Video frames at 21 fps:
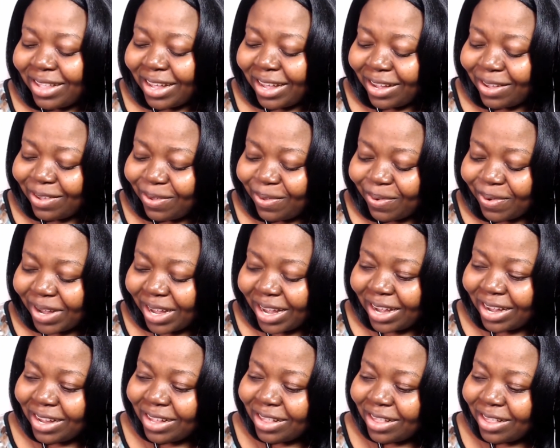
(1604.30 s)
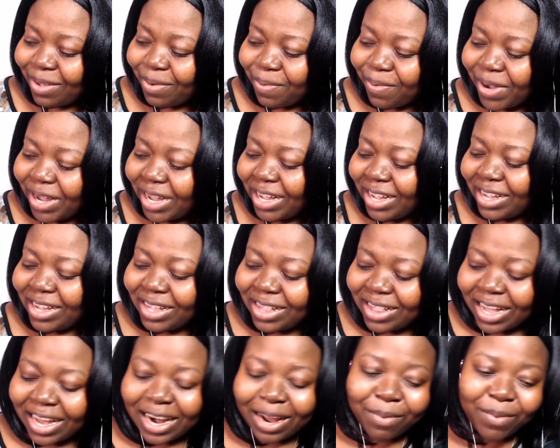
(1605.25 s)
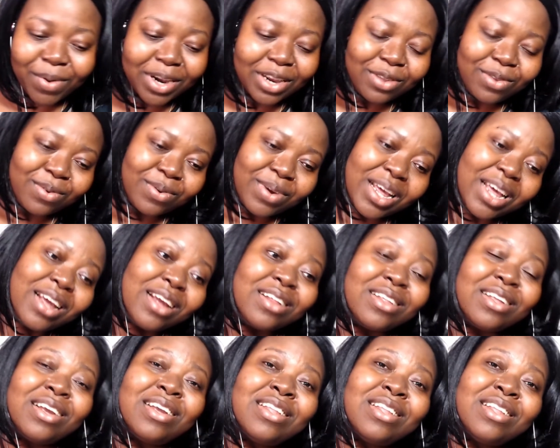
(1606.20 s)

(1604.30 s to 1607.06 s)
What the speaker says: things to end the way that I want it to end,